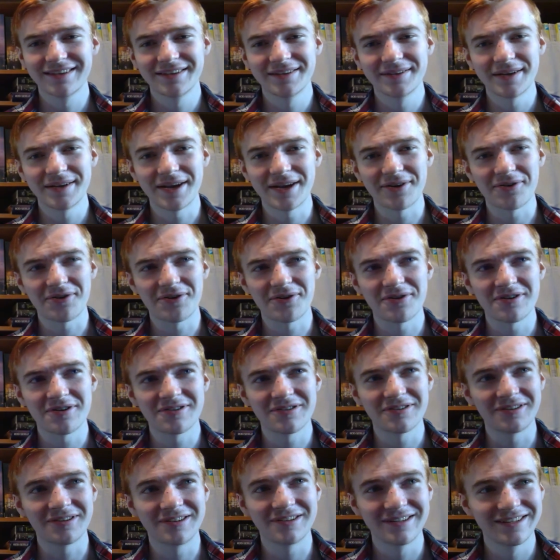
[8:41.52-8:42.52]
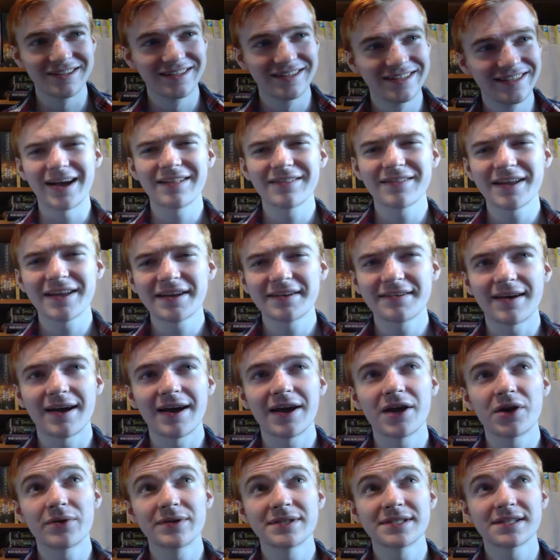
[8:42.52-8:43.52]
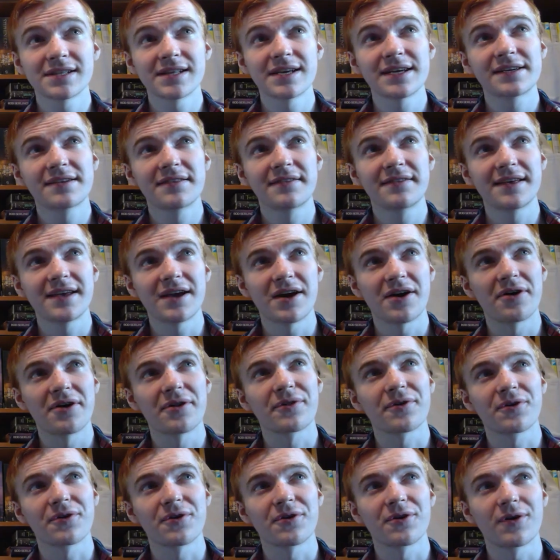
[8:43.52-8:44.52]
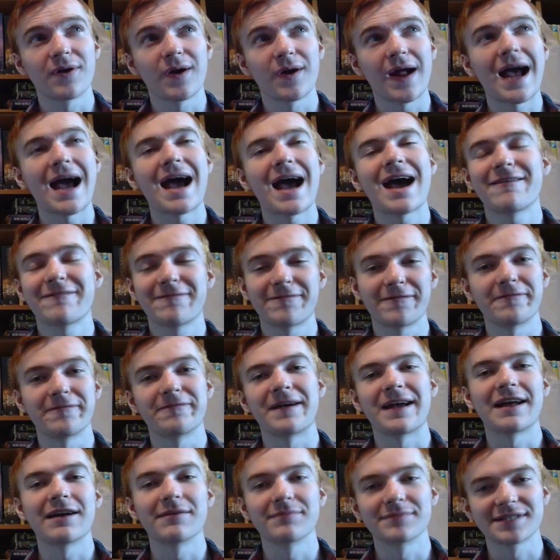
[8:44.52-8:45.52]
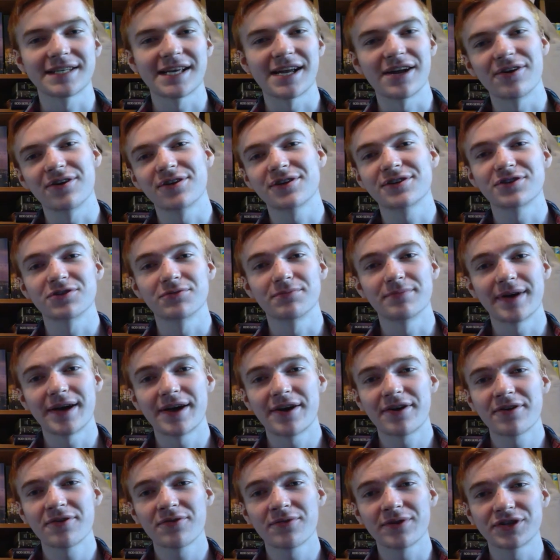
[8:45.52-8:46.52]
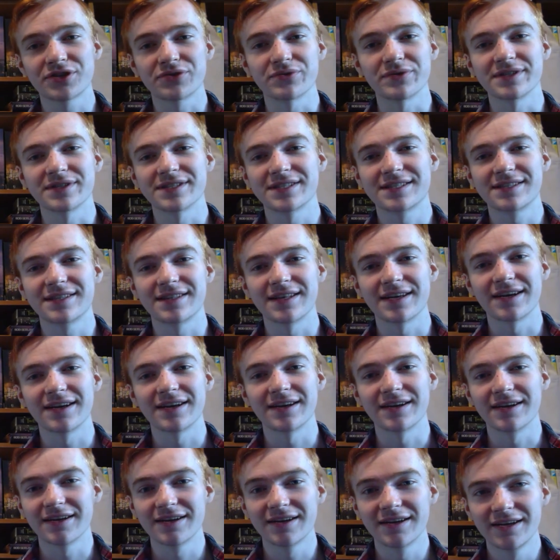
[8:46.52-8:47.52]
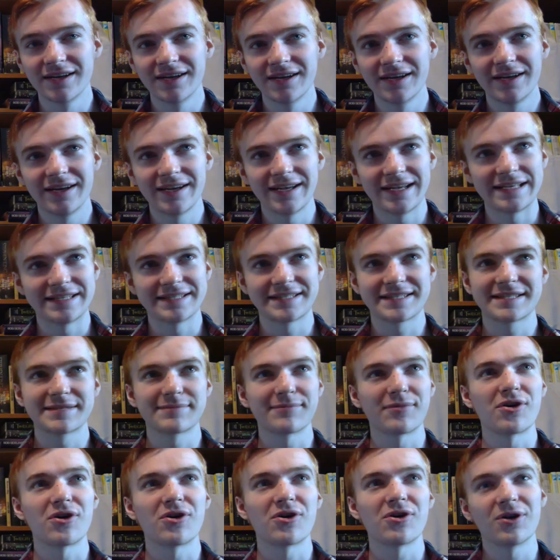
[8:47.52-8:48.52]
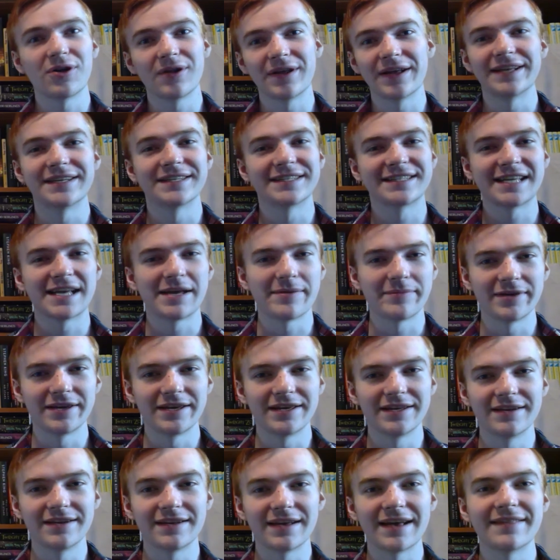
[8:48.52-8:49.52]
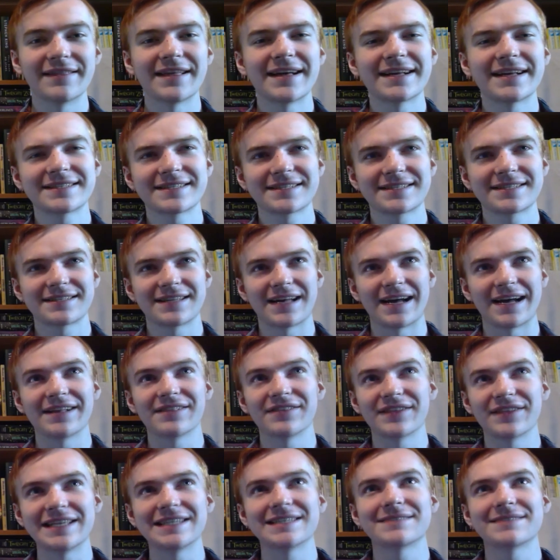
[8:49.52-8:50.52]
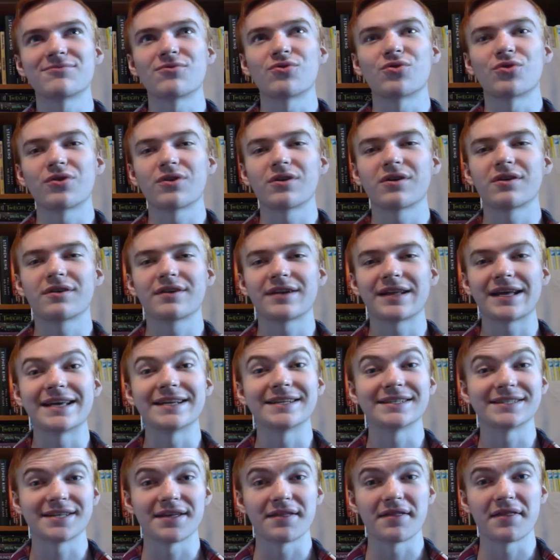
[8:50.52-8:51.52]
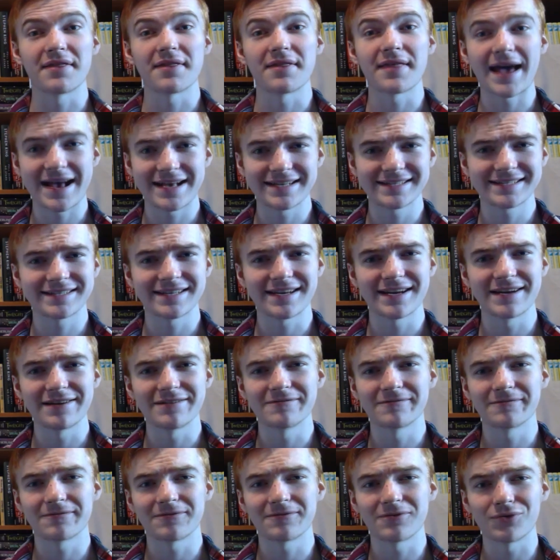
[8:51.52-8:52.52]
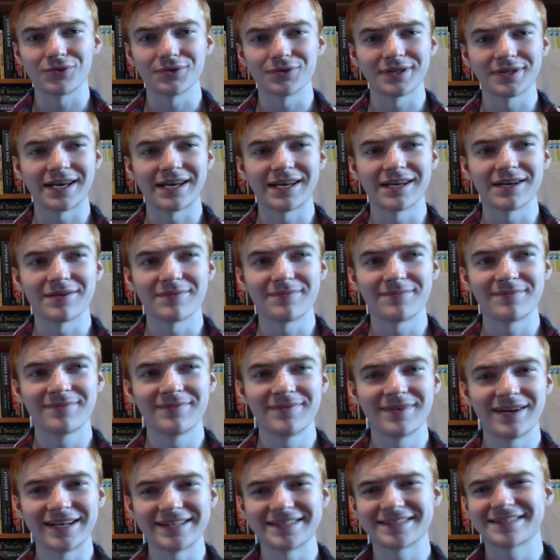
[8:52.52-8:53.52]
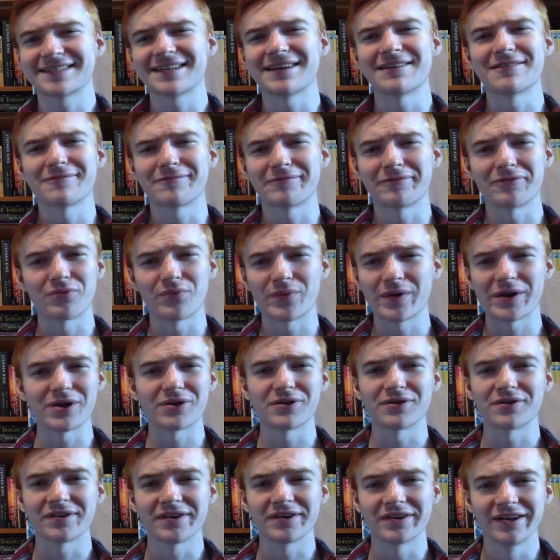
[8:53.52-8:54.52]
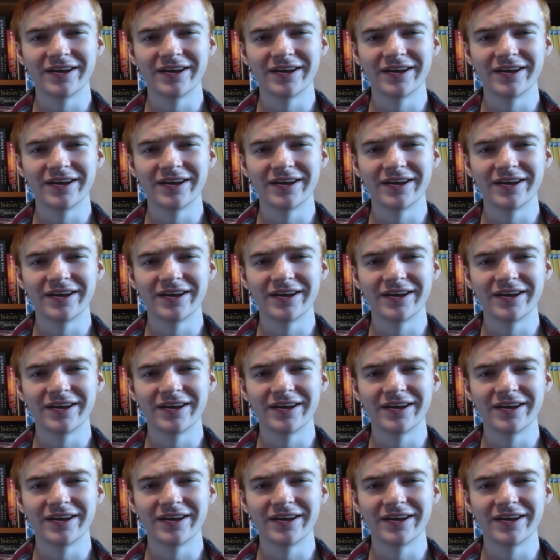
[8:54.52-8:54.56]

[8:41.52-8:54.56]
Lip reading: at all. I always liked the other half of Ham's character better, which was he's small and timid, and I leaned more into that side of old Ham instead of the weird